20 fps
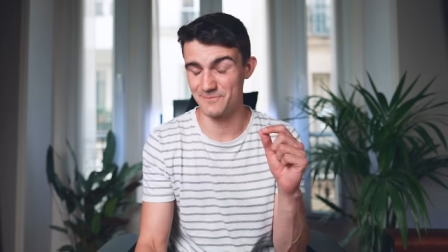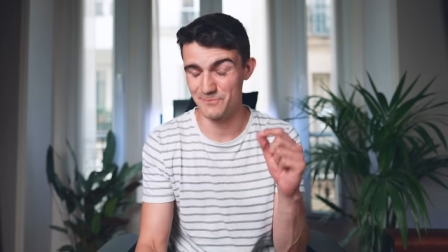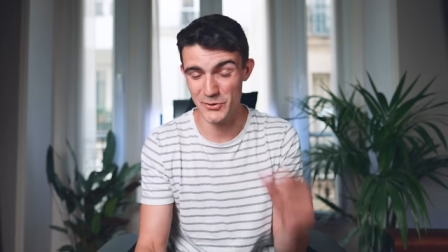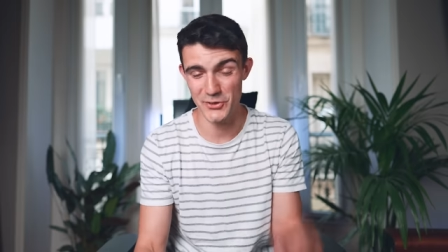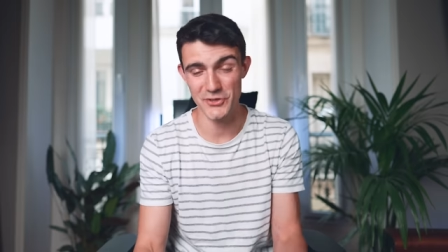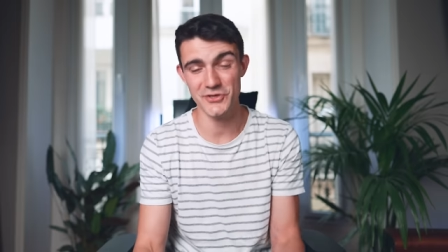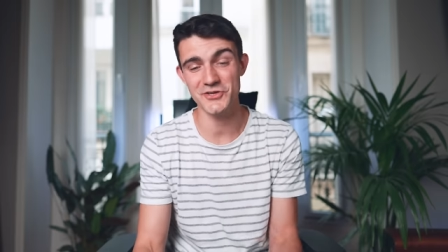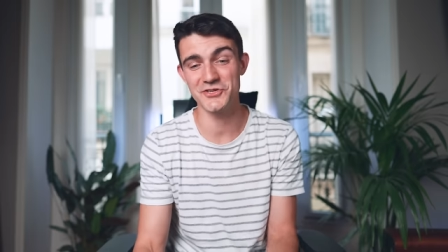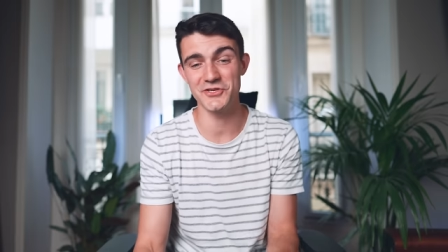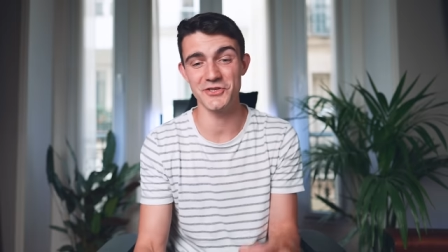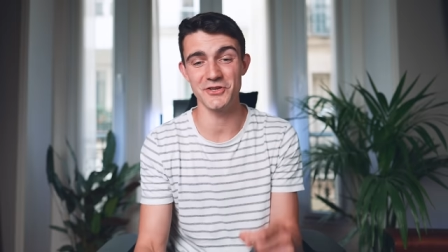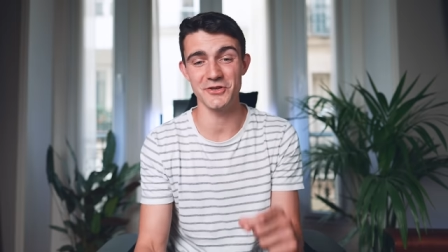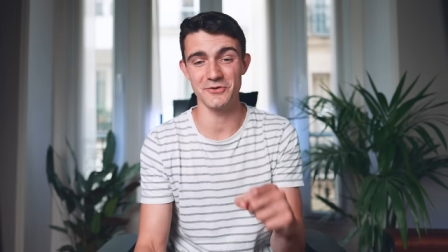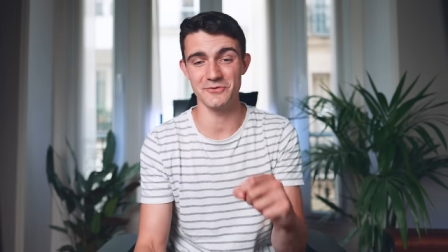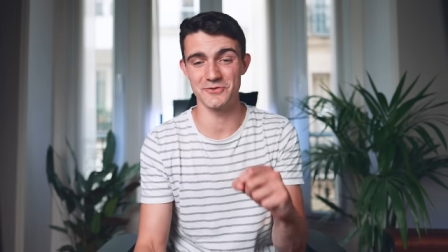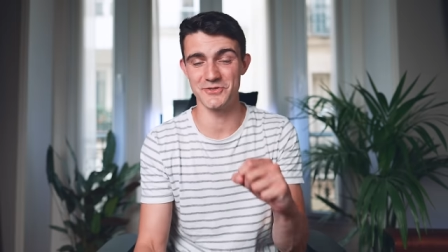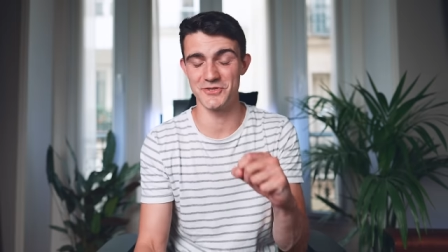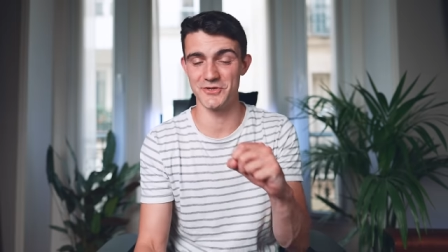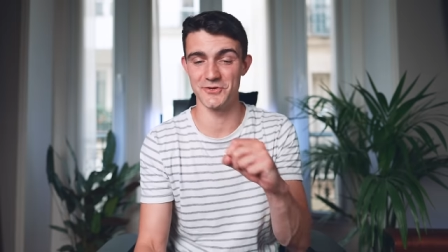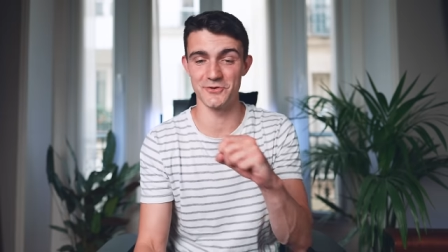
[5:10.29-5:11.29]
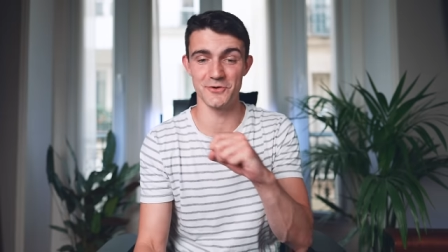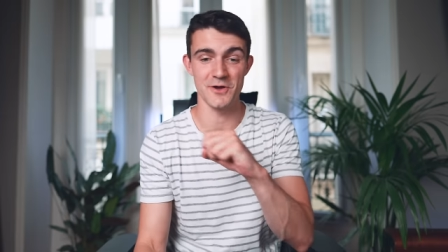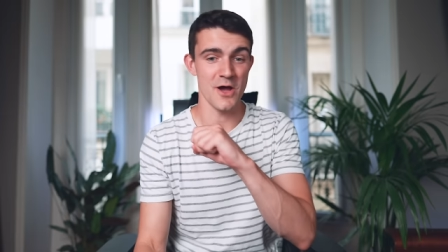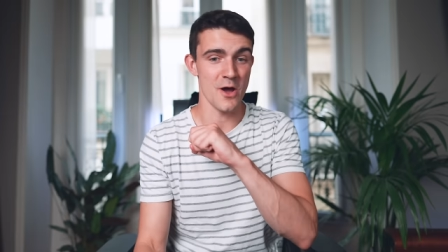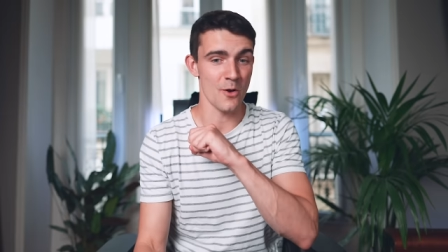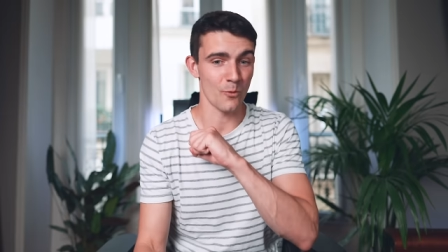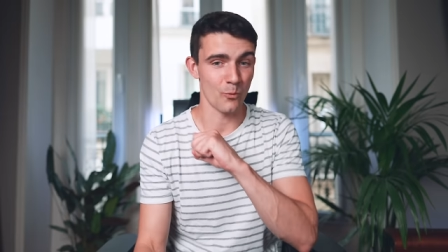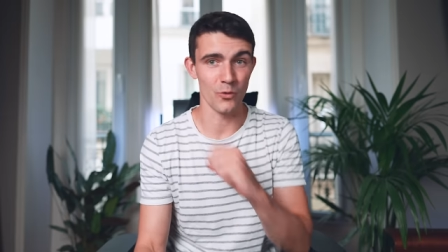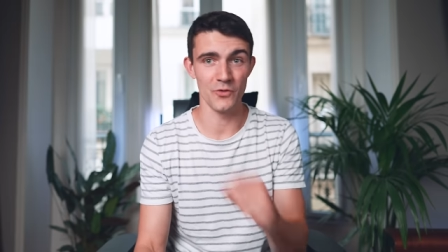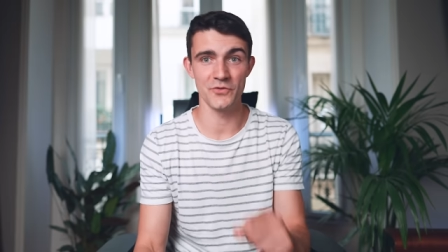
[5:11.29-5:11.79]
push you to
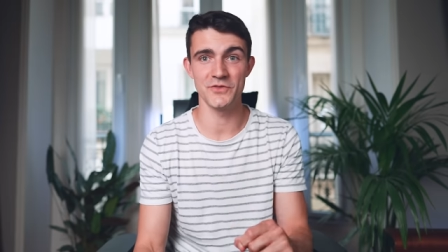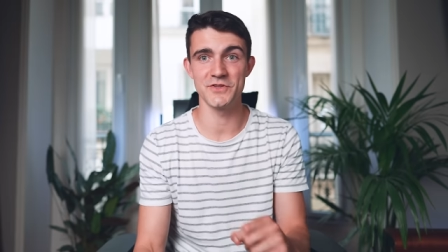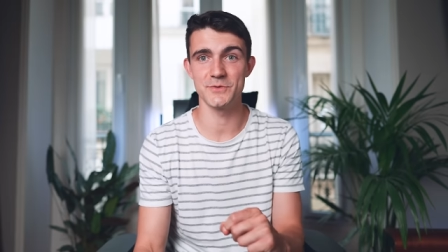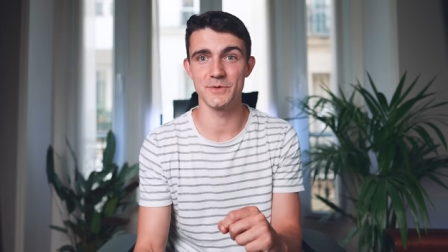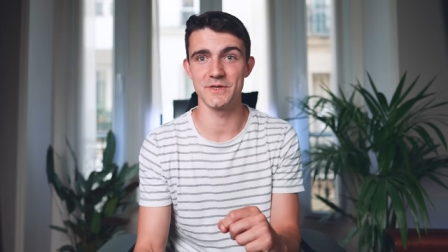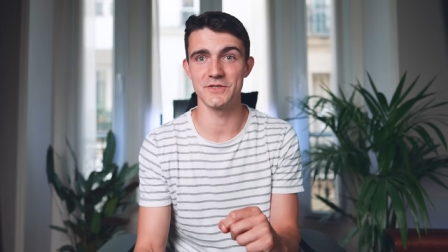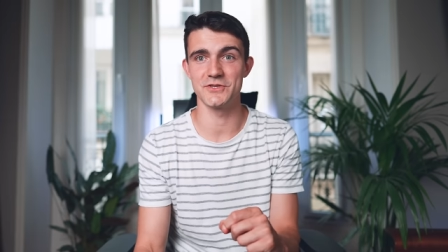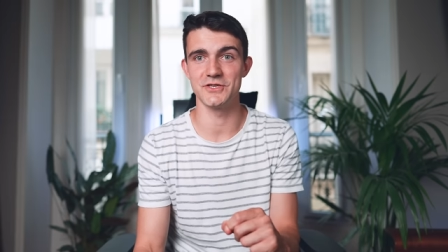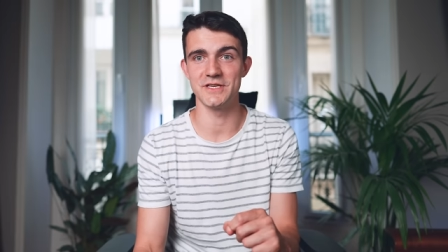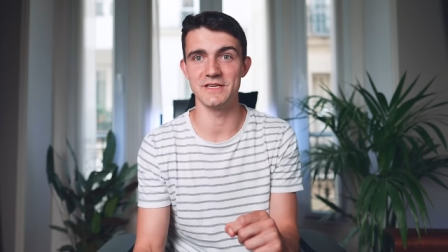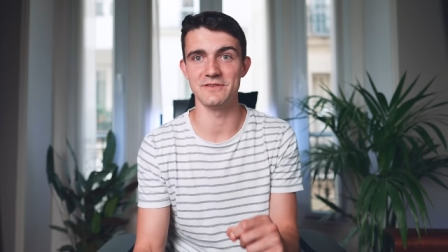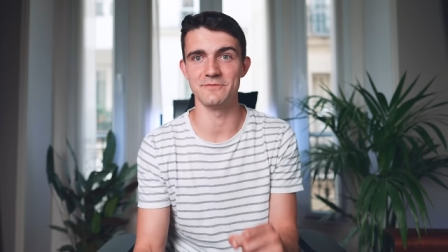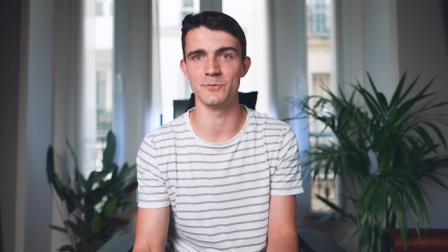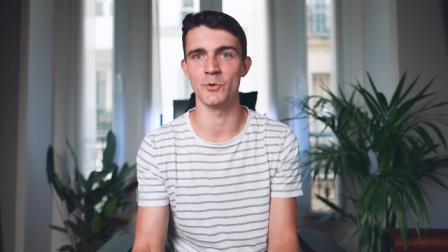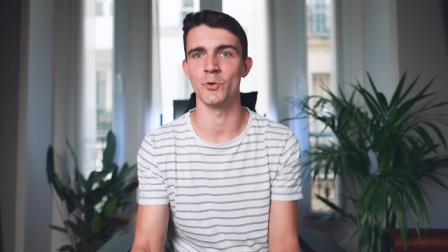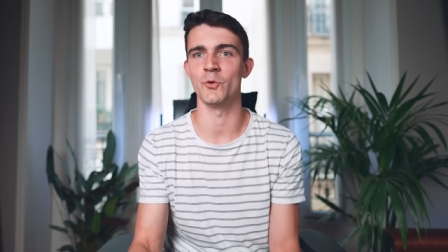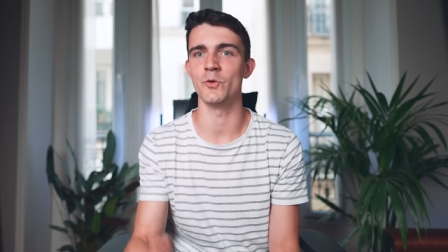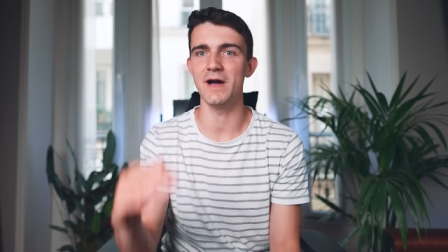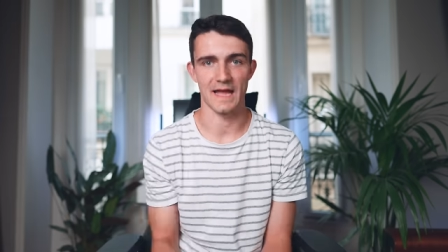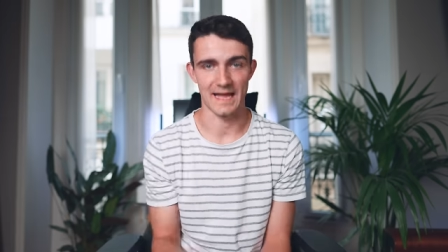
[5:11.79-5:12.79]
want to achieve more,